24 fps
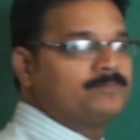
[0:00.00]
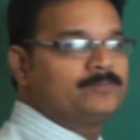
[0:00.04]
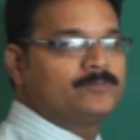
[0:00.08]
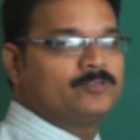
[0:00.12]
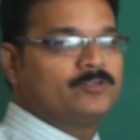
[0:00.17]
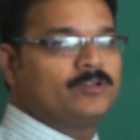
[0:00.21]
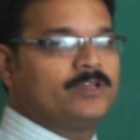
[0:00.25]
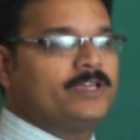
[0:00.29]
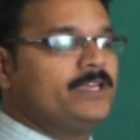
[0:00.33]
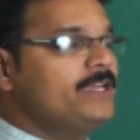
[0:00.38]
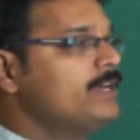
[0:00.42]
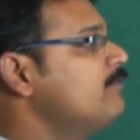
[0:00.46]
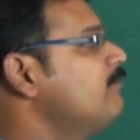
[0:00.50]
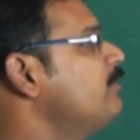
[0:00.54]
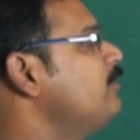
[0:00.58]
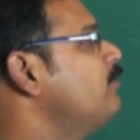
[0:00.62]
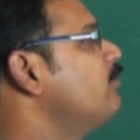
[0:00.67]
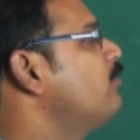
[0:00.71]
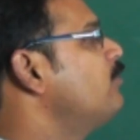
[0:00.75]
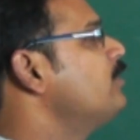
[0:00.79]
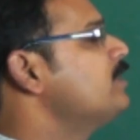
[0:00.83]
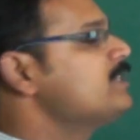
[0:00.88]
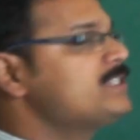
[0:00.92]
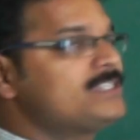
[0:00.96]
Okay, here we
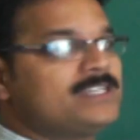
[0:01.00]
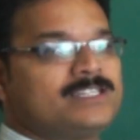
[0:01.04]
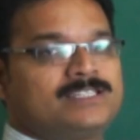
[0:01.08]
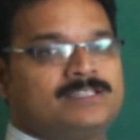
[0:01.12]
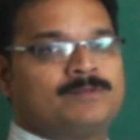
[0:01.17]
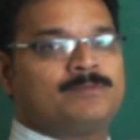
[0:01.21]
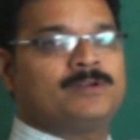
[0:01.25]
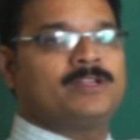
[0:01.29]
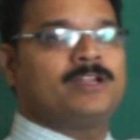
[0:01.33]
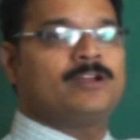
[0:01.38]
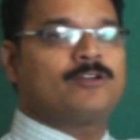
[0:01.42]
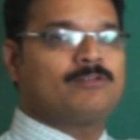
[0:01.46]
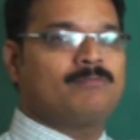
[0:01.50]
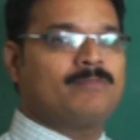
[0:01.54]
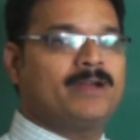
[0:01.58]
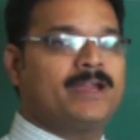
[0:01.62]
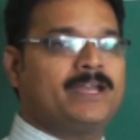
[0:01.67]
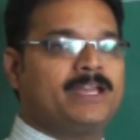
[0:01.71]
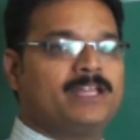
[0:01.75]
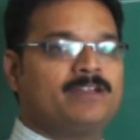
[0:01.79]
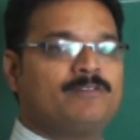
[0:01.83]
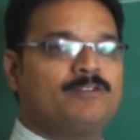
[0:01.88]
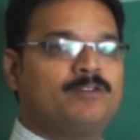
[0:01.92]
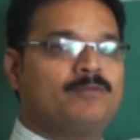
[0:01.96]
don't discuss about
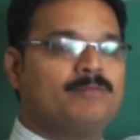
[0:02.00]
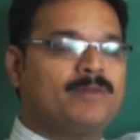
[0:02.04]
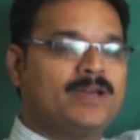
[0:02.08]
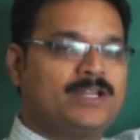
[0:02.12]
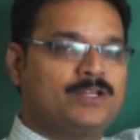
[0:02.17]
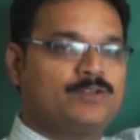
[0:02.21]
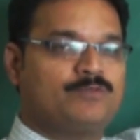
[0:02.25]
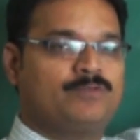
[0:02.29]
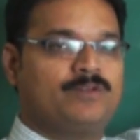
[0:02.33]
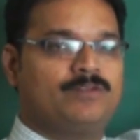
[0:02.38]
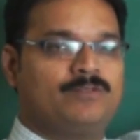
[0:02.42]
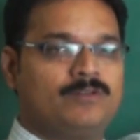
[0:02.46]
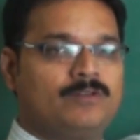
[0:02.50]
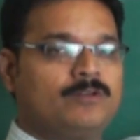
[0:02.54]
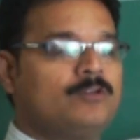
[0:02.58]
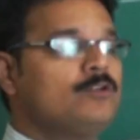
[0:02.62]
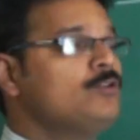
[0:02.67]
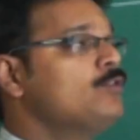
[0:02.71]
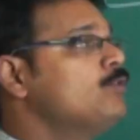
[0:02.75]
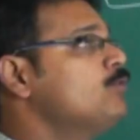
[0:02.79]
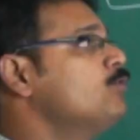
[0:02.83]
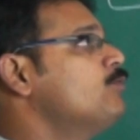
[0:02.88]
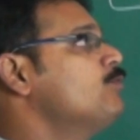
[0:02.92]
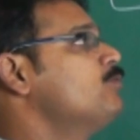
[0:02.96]
electromagnetic wave and matter wave.
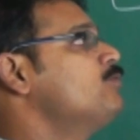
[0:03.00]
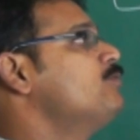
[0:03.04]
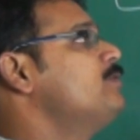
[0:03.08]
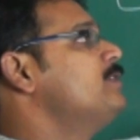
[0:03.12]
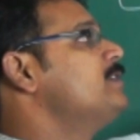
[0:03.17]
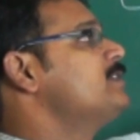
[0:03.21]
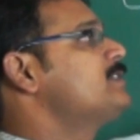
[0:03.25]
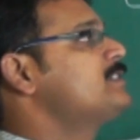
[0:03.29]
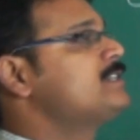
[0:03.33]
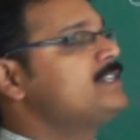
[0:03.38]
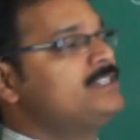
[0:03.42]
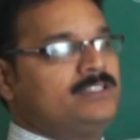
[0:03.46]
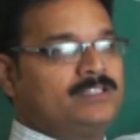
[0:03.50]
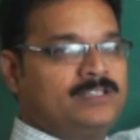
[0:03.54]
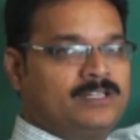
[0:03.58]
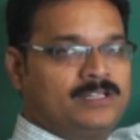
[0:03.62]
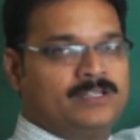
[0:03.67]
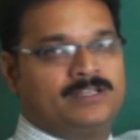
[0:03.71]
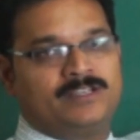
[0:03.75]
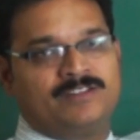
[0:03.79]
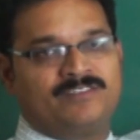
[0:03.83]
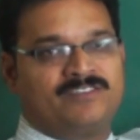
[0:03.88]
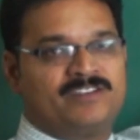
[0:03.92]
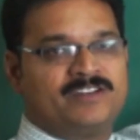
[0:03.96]
Those we will discuss in the
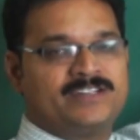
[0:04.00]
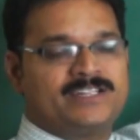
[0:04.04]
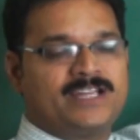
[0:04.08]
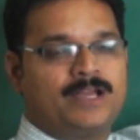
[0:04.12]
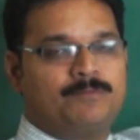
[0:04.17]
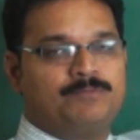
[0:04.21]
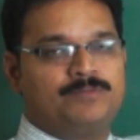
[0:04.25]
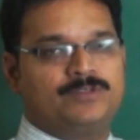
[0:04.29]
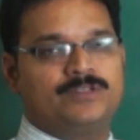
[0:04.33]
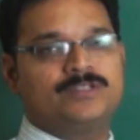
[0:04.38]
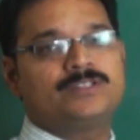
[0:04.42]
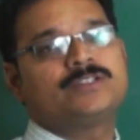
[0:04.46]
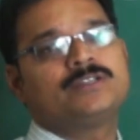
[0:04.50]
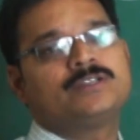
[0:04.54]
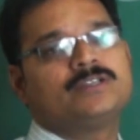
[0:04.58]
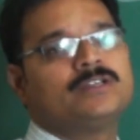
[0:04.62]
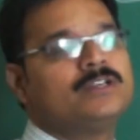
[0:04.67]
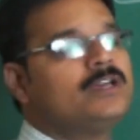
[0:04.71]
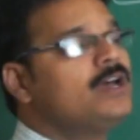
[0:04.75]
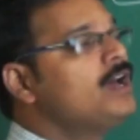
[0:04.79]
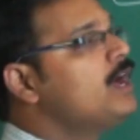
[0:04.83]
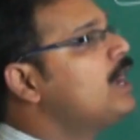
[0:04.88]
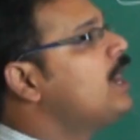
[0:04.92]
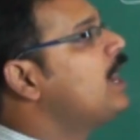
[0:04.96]
different chapters.
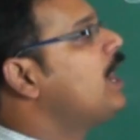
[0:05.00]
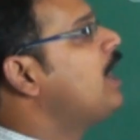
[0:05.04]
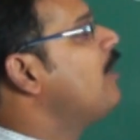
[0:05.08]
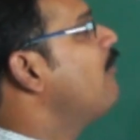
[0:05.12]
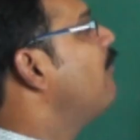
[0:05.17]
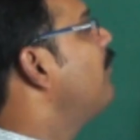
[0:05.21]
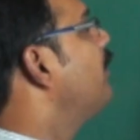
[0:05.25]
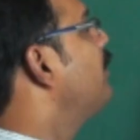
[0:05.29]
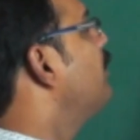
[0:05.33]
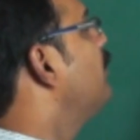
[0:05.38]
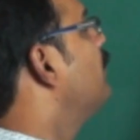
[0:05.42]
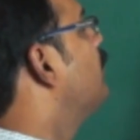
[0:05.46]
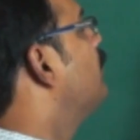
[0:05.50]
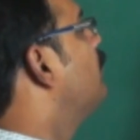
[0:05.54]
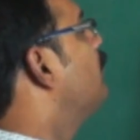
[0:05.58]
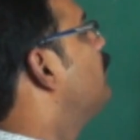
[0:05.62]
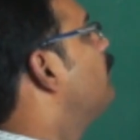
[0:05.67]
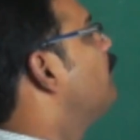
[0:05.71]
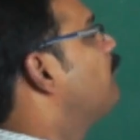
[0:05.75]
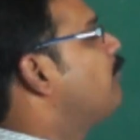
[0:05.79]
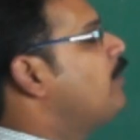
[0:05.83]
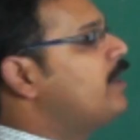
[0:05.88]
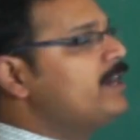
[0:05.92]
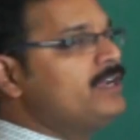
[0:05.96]
Our
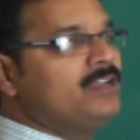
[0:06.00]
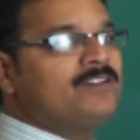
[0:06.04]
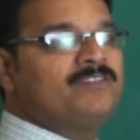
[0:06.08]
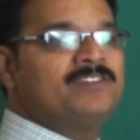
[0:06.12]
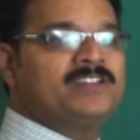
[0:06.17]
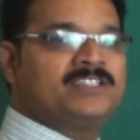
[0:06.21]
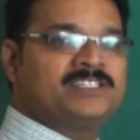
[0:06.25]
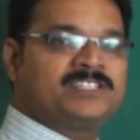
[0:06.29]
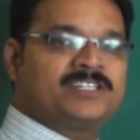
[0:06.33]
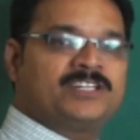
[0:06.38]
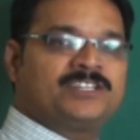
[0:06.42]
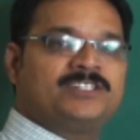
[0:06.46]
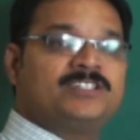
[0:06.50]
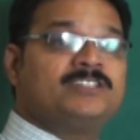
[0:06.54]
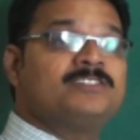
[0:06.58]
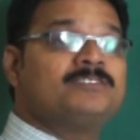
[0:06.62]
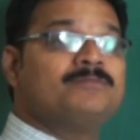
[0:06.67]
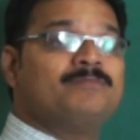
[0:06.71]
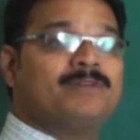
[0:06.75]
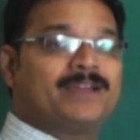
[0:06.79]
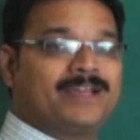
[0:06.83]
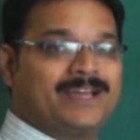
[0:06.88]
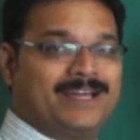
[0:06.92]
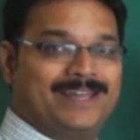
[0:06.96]
point of discussion is
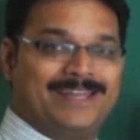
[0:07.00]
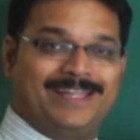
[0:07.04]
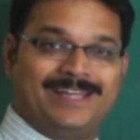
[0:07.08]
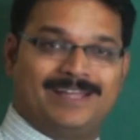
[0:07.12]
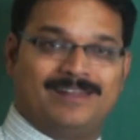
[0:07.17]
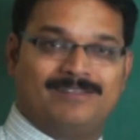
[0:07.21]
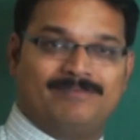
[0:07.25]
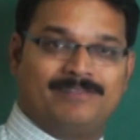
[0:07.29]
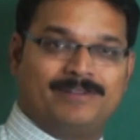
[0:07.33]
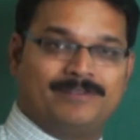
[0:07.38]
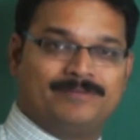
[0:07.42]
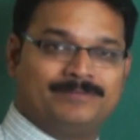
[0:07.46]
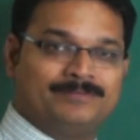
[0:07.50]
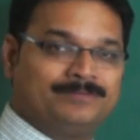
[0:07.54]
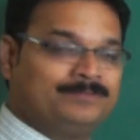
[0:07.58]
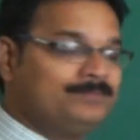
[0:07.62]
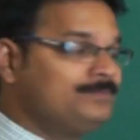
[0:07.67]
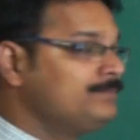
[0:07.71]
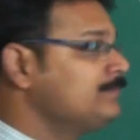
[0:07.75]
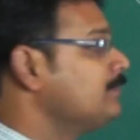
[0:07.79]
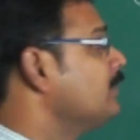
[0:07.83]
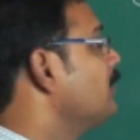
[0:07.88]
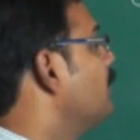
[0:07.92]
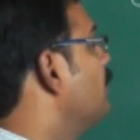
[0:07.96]
mechanical wave.
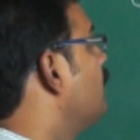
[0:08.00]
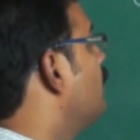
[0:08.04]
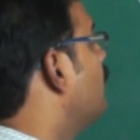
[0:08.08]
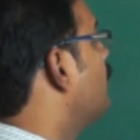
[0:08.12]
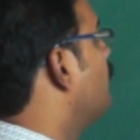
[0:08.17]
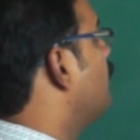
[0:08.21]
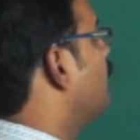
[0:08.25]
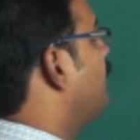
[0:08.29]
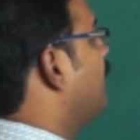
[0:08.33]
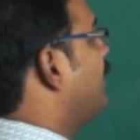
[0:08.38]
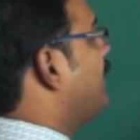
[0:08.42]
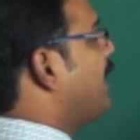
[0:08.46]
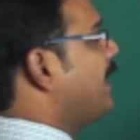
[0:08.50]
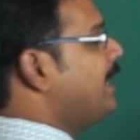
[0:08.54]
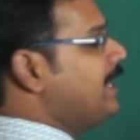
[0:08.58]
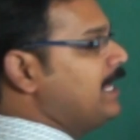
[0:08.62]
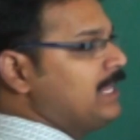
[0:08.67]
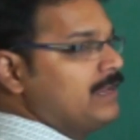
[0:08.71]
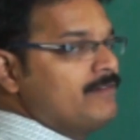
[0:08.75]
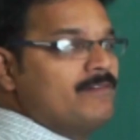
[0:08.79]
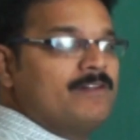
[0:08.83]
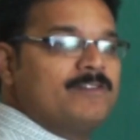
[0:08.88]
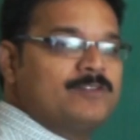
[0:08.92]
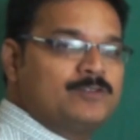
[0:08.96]
Now,
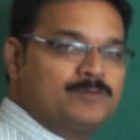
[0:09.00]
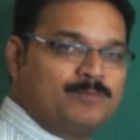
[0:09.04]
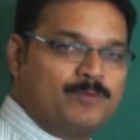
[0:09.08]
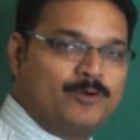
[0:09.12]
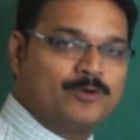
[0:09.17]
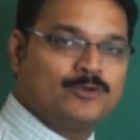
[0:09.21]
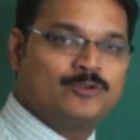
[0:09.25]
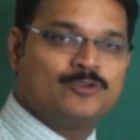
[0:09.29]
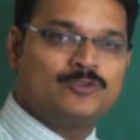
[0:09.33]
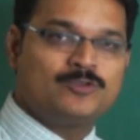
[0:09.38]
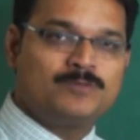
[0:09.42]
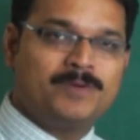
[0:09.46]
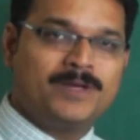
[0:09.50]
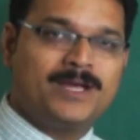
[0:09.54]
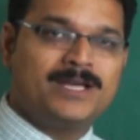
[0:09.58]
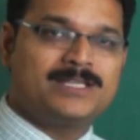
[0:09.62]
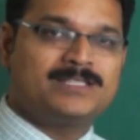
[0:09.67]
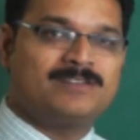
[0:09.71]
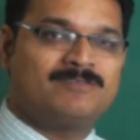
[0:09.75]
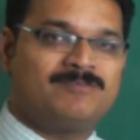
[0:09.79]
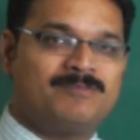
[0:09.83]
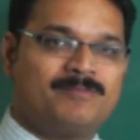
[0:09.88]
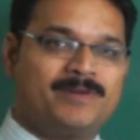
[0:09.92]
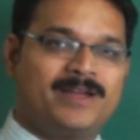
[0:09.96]
mechanical wave is produced
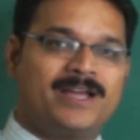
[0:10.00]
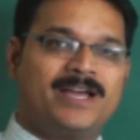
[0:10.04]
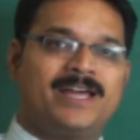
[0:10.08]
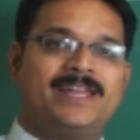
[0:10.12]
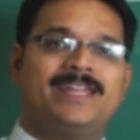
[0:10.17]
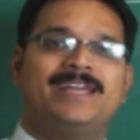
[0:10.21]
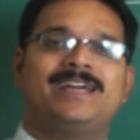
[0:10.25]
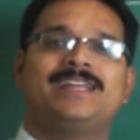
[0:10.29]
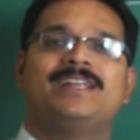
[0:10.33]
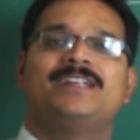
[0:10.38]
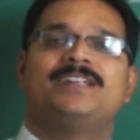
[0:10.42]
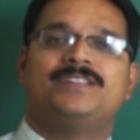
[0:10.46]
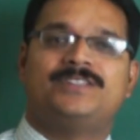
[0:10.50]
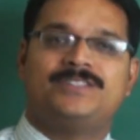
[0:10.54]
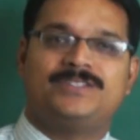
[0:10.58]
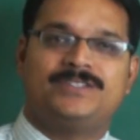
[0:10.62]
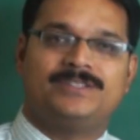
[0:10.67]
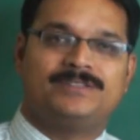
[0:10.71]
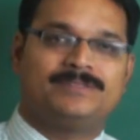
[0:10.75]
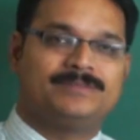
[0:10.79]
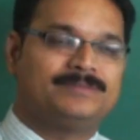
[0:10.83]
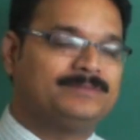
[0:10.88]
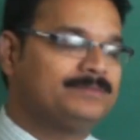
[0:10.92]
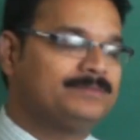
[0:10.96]
because of mechanical energy.